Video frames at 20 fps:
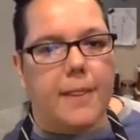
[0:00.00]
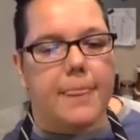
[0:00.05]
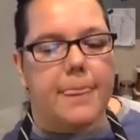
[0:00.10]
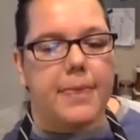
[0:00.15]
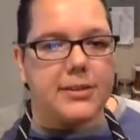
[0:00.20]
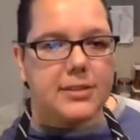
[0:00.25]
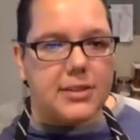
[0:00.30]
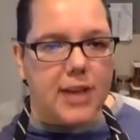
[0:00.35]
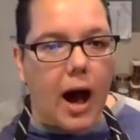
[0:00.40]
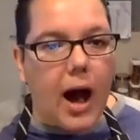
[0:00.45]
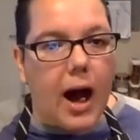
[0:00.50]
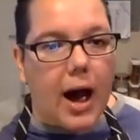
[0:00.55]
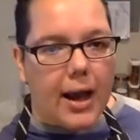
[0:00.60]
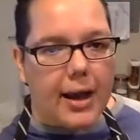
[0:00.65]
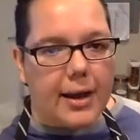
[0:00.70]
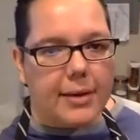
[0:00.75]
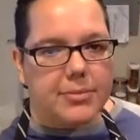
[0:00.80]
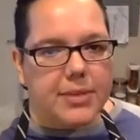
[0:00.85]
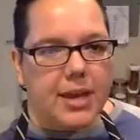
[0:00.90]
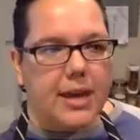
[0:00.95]
The
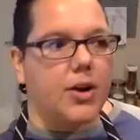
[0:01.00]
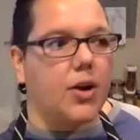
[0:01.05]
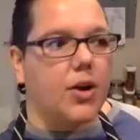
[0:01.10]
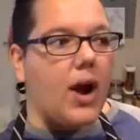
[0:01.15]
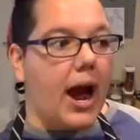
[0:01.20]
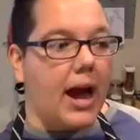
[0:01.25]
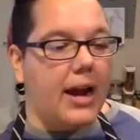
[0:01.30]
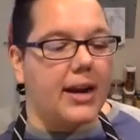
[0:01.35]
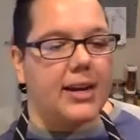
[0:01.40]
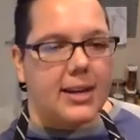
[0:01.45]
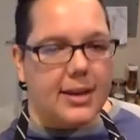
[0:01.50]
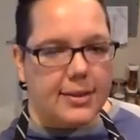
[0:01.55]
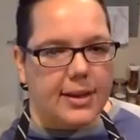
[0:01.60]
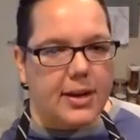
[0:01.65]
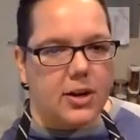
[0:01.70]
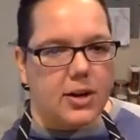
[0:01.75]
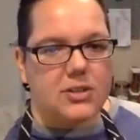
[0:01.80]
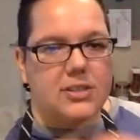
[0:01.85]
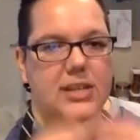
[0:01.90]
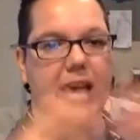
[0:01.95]
thyme that you're adding in
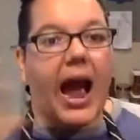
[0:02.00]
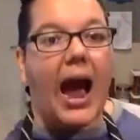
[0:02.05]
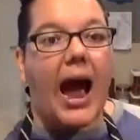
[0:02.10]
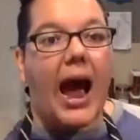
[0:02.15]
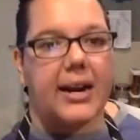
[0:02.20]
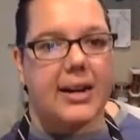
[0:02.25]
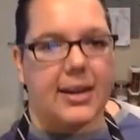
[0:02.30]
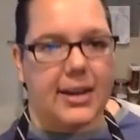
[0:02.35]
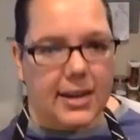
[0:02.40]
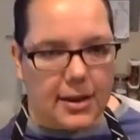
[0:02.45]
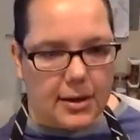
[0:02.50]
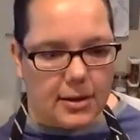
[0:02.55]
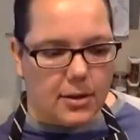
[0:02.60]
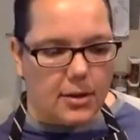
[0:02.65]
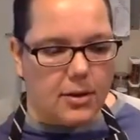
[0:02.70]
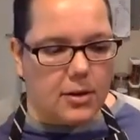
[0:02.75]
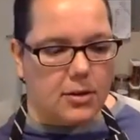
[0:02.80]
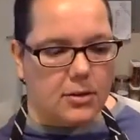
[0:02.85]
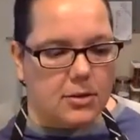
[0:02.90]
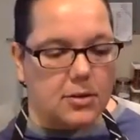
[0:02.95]
there is adding
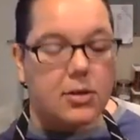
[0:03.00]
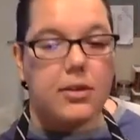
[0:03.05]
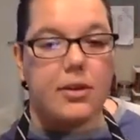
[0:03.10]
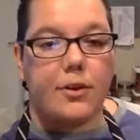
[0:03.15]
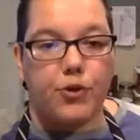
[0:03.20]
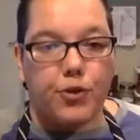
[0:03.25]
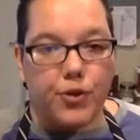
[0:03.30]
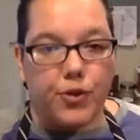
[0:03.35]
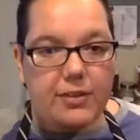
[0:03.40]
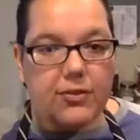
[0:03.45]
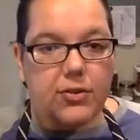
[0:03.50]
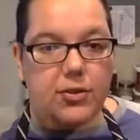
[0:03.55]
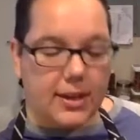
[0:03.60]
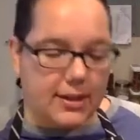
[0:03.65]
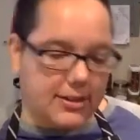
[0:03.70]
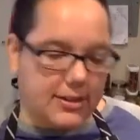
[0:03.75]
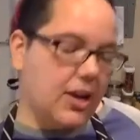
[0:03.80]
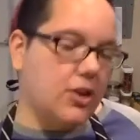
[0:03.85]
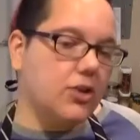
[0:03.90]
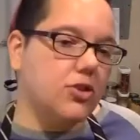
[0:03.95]
to the flavor
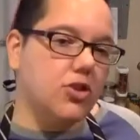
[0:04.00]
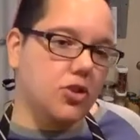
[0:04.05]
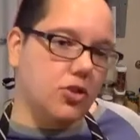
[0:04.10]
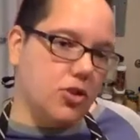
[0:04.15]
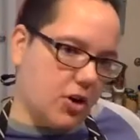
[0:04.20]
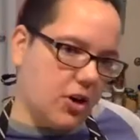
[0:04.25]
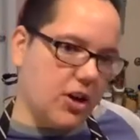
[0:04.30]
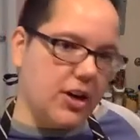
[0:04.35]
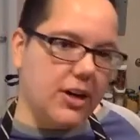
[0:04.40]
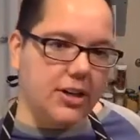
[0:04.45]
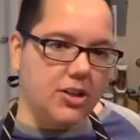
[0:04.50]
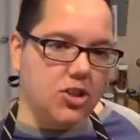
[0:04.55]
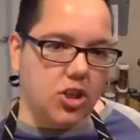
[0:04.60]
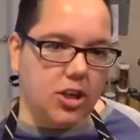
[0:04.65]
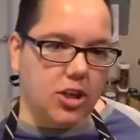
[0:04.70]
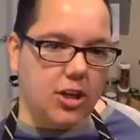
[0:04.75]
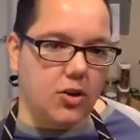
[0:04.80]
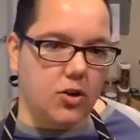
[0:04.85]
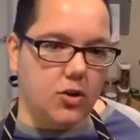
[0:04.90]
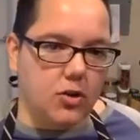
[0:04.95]
that tells you you're eating
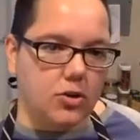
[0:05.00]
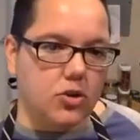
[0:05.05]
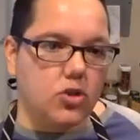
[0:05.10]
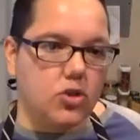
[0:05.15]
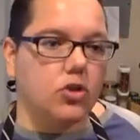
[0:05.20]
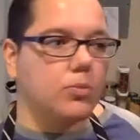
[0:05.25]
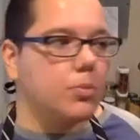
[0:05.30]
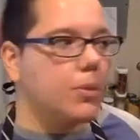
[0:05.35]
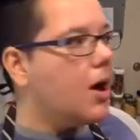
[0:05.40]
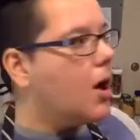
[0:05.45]
chicken noodle soup.